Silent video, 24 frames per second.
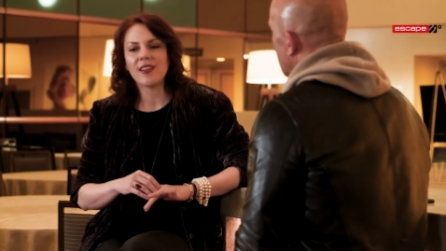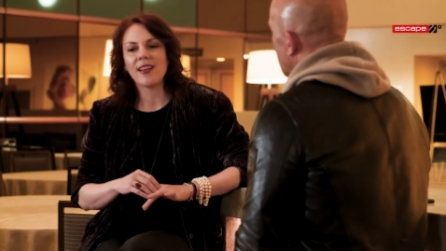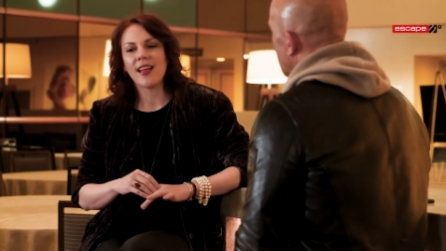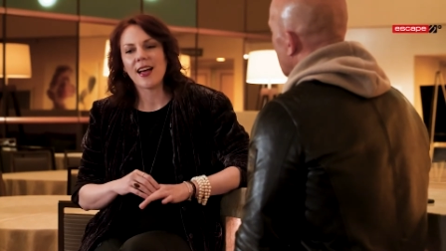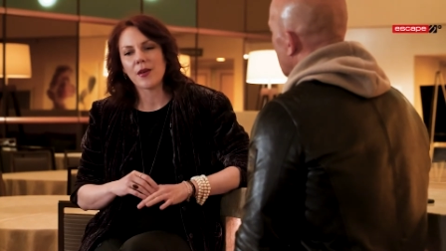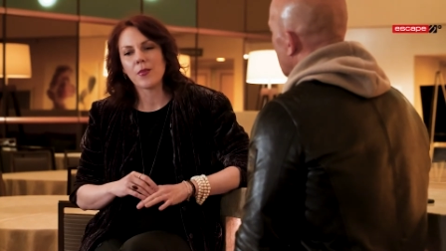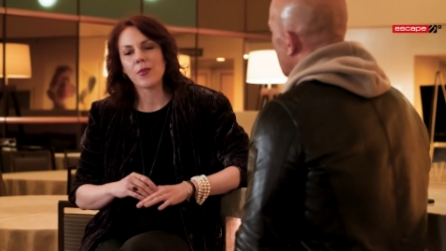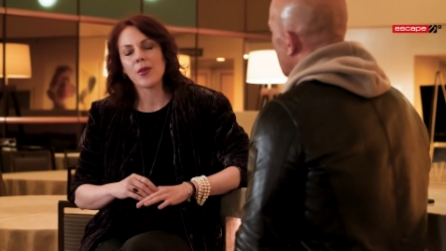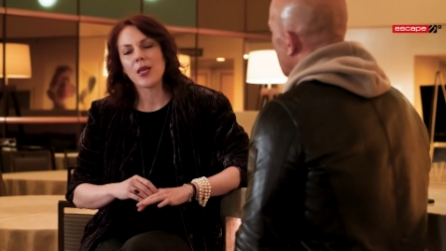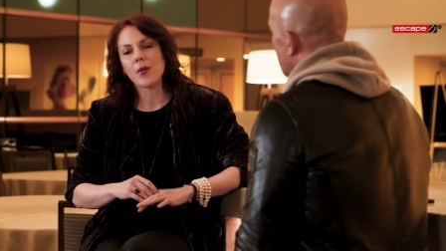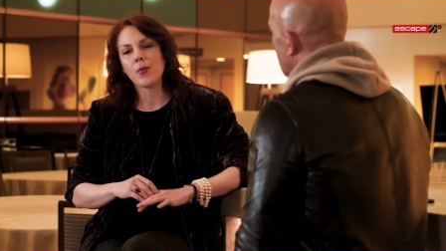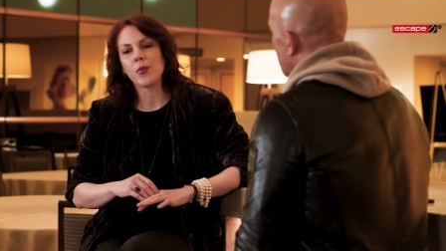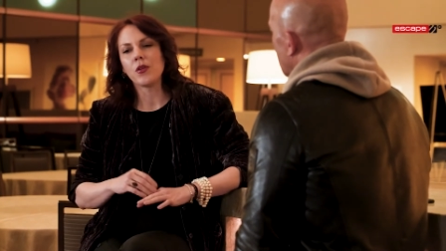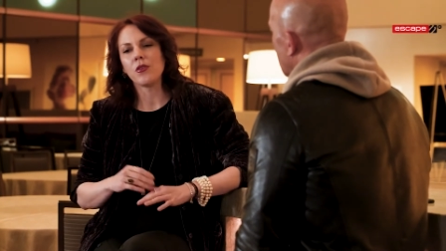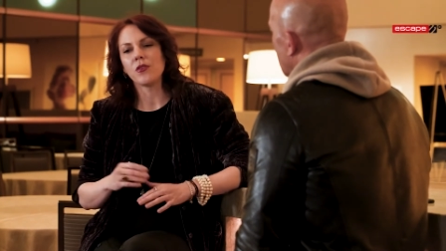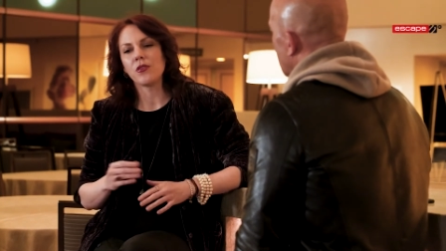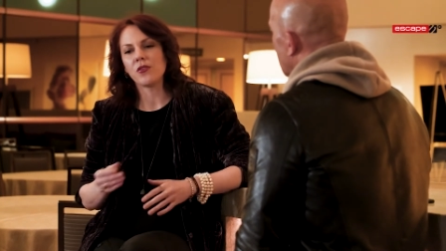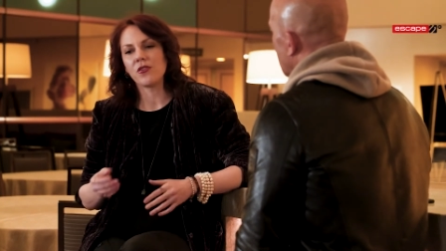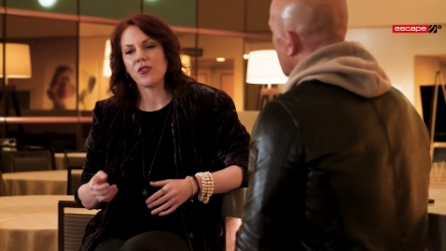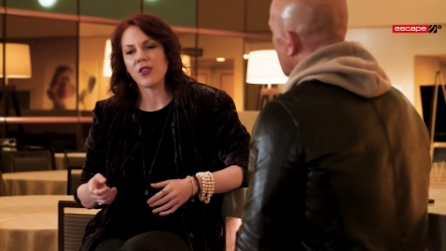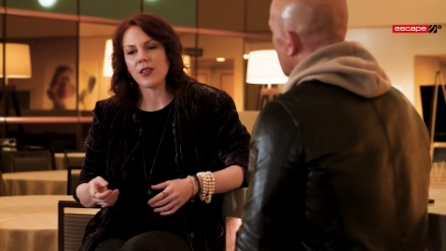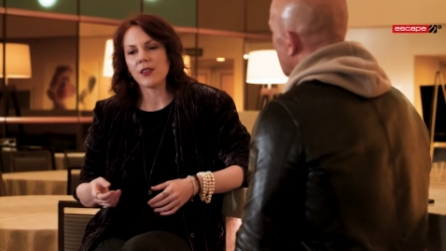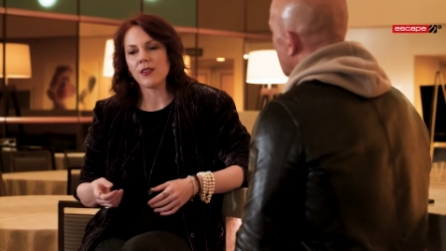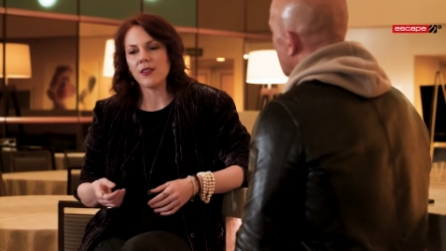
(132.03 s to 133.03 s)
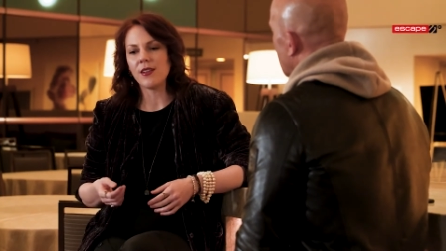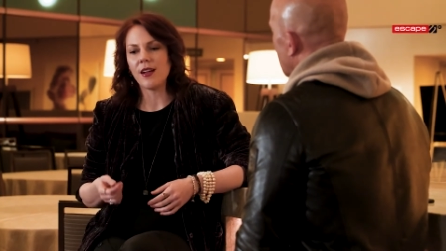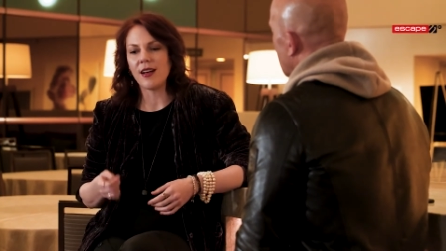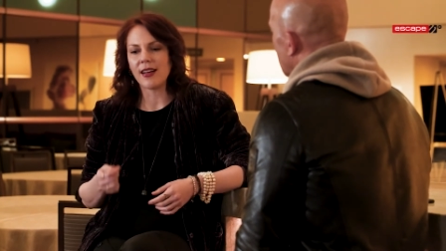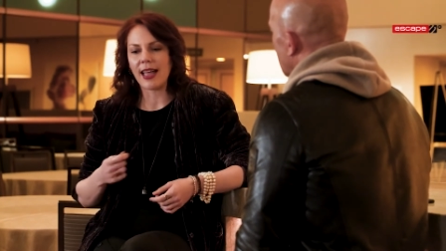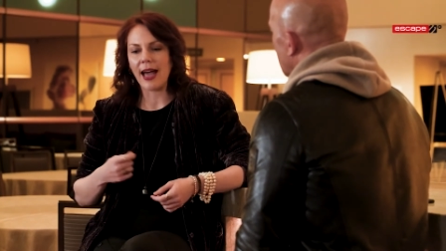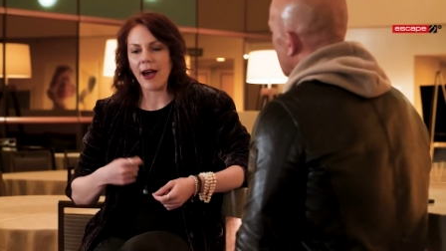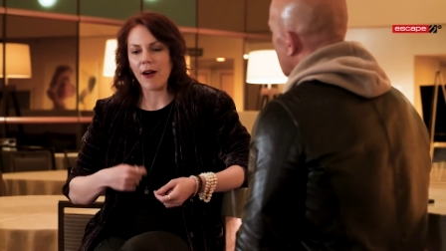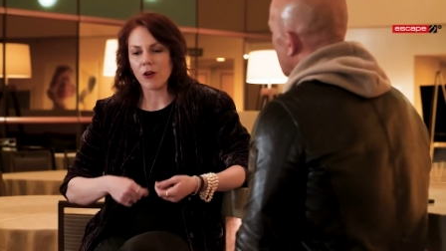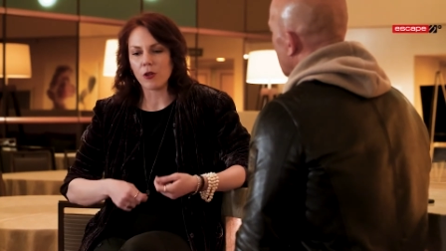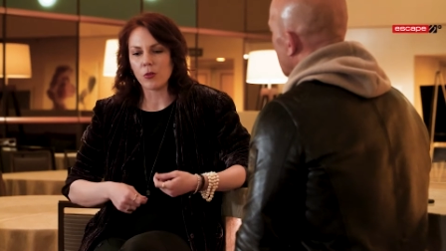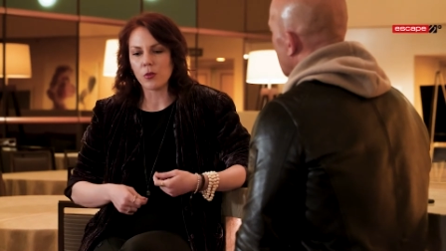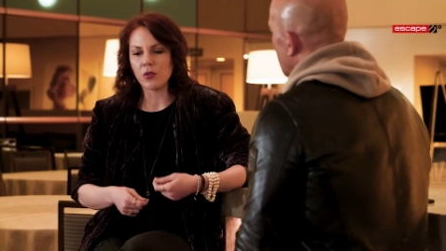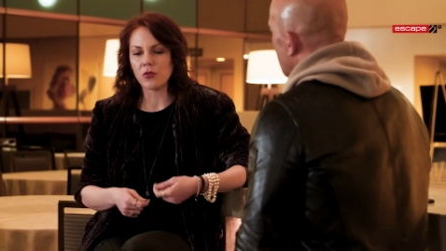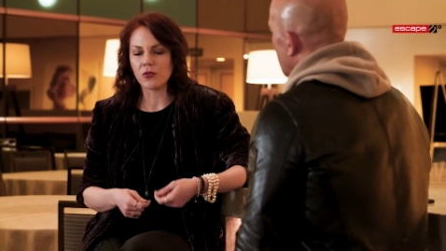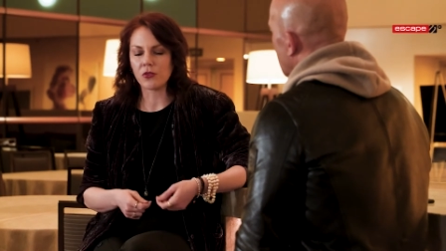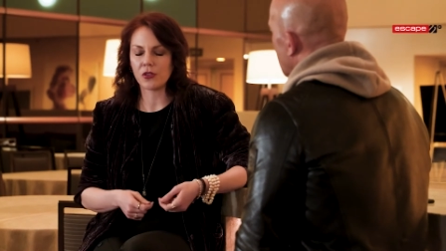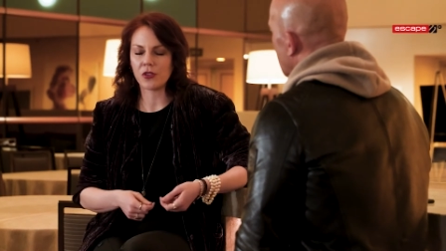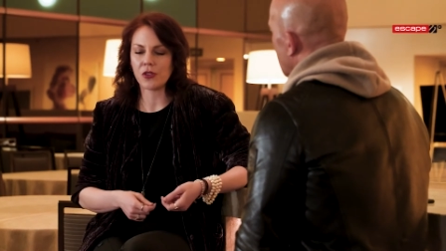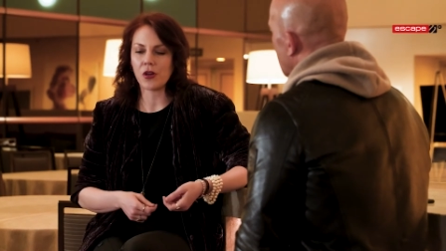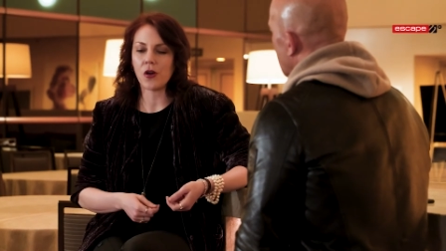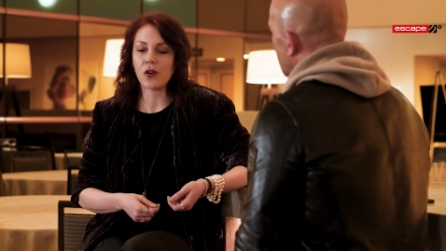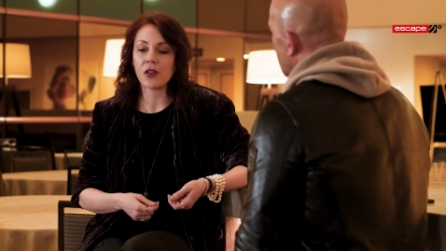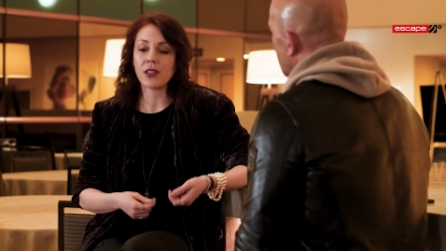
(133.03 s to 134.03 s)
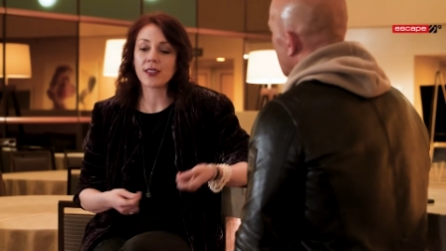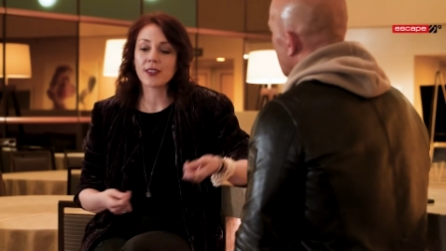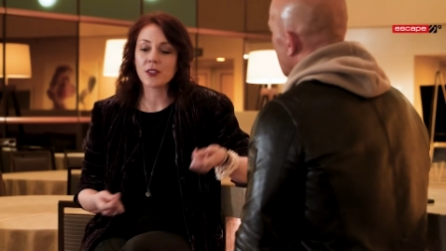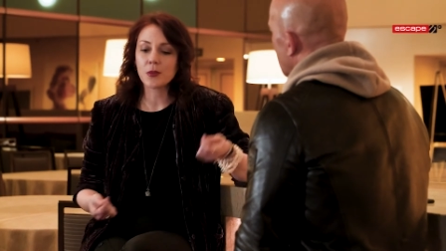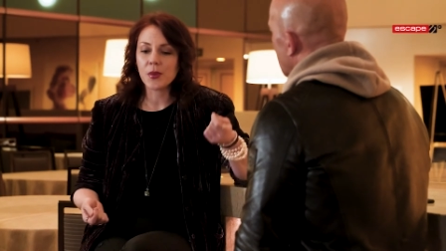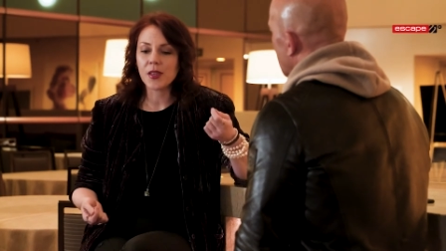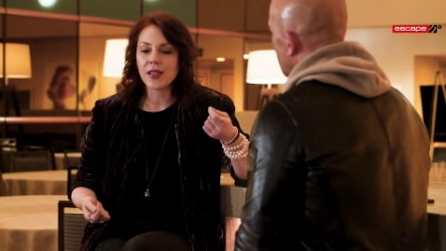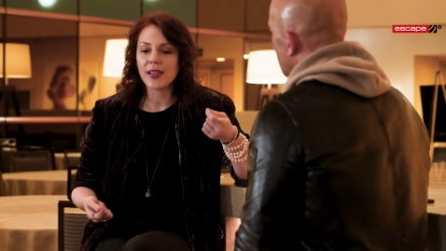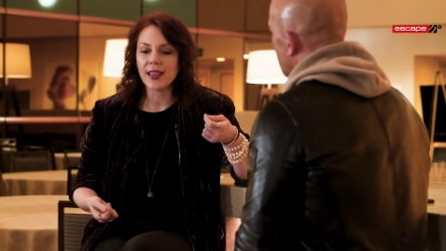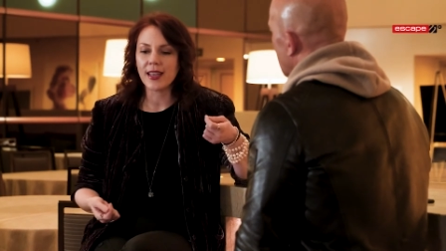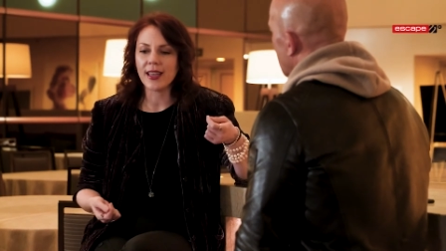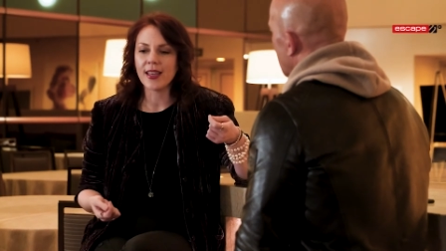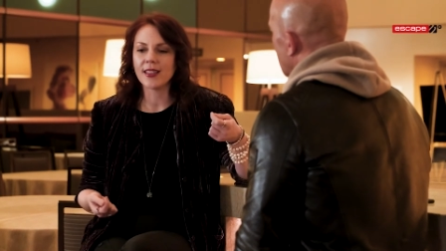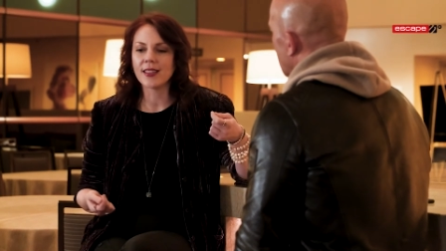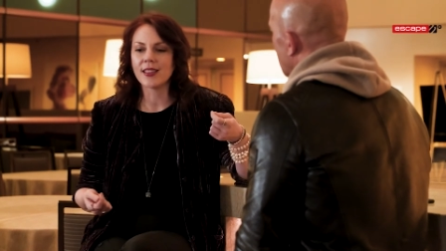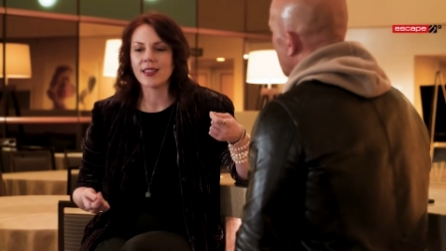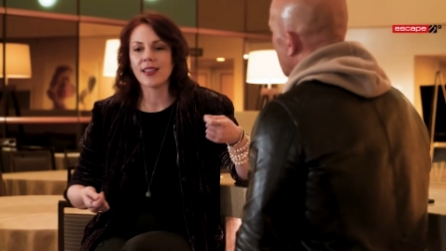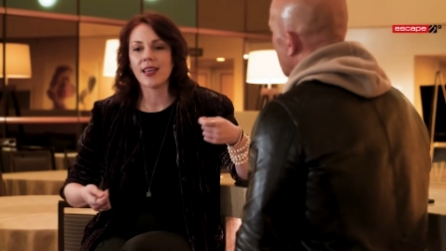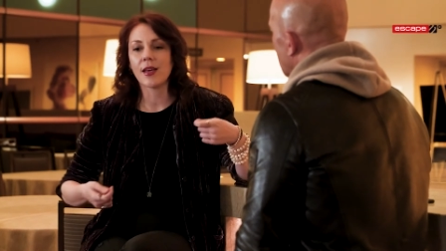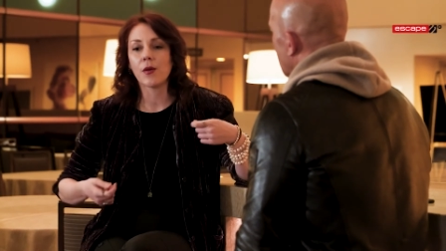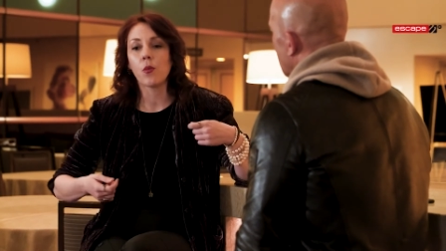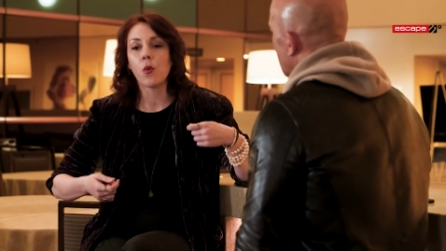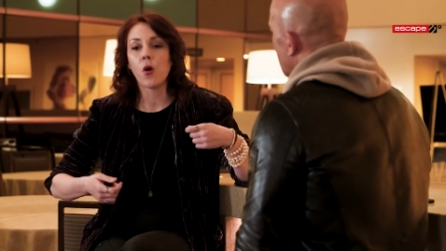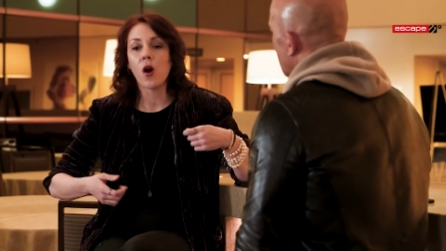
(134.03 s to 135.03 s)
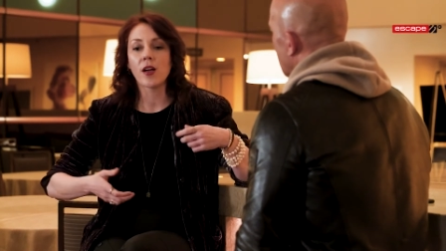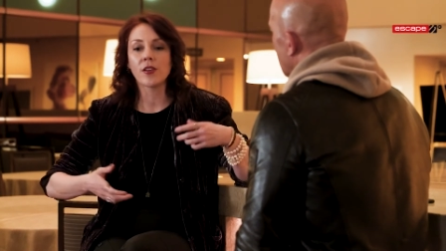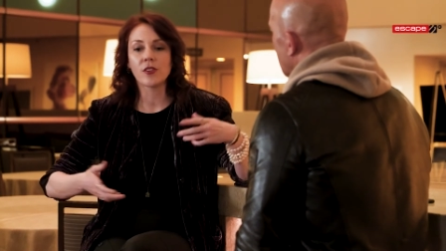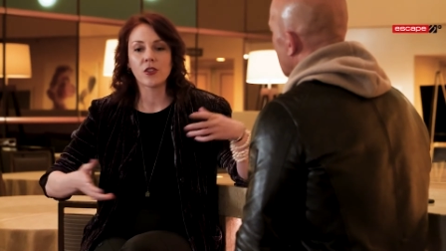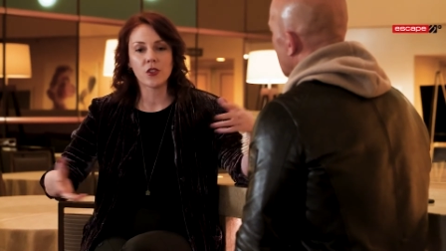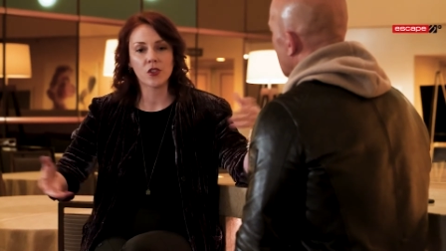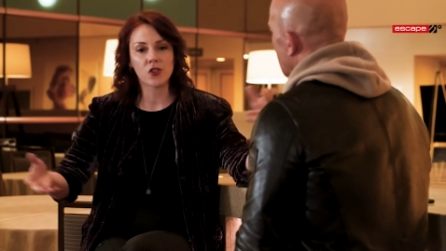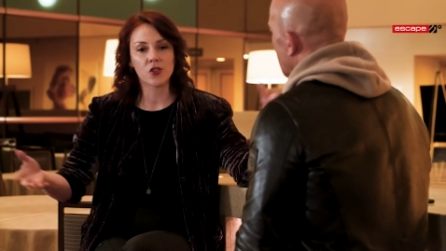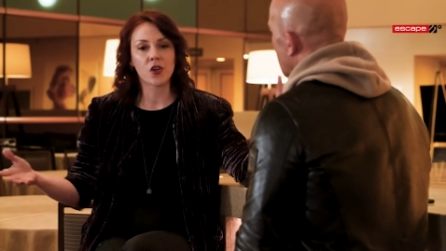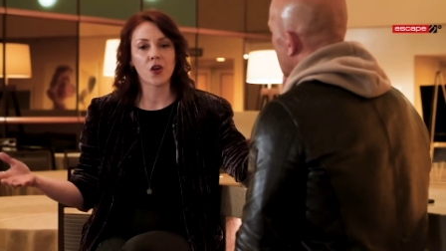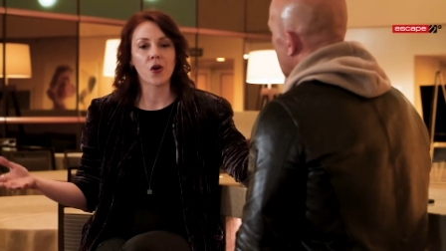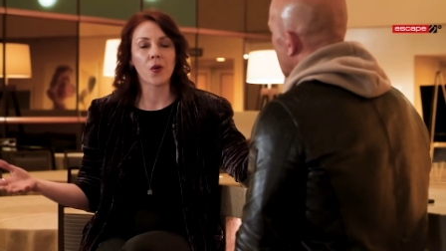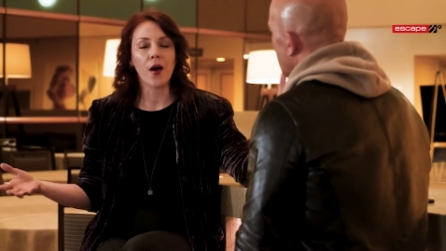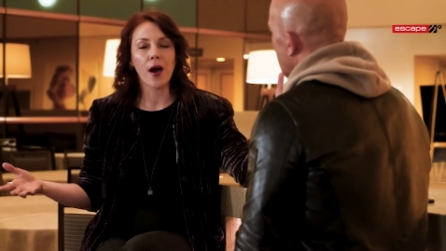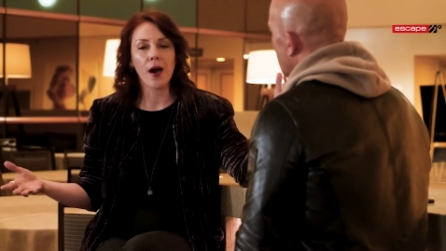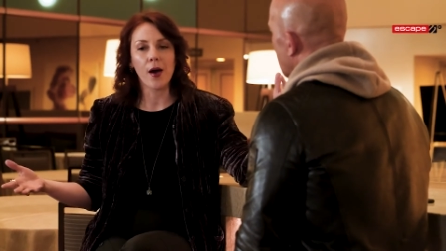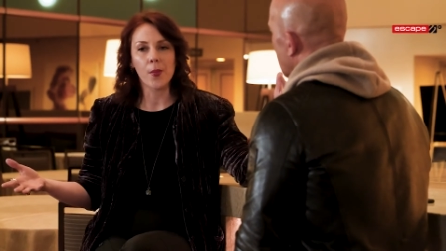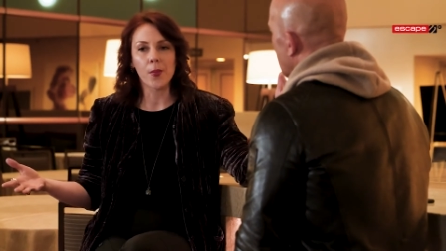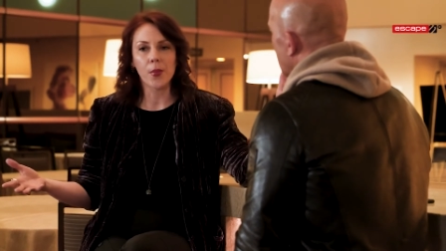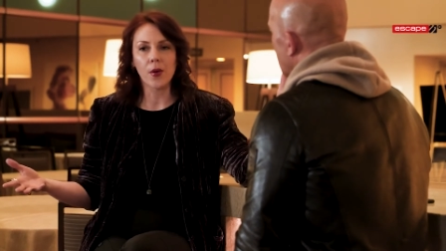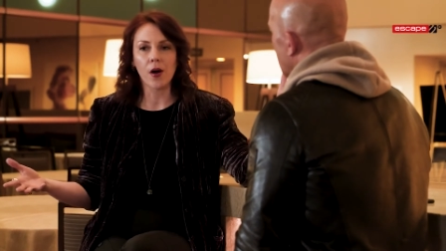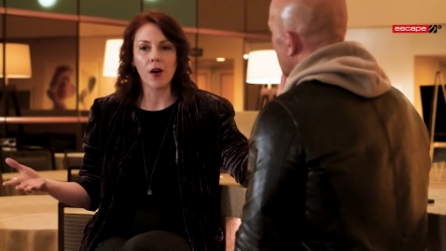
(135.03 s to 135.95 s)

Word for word: let people feel accountable for their own experience, they want to show up